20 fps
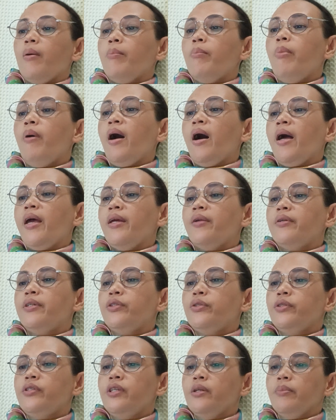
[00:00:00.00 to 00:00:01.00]
by
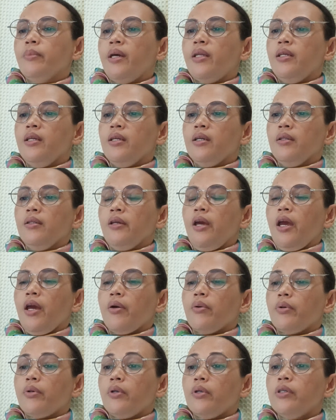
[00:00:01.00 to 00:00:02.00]
reducing medical
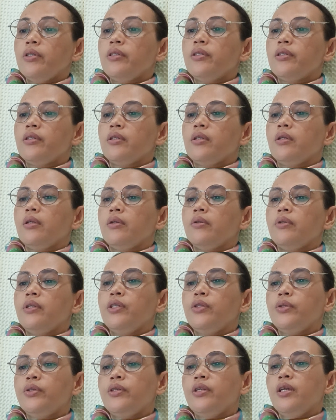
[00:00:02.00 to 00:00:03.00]
errors,
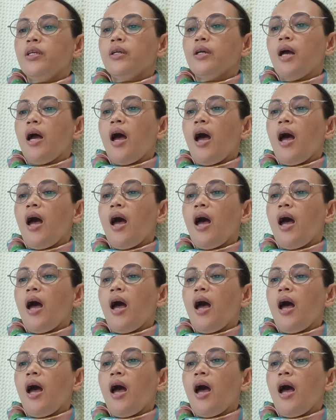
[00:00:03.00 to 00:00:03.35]
reducing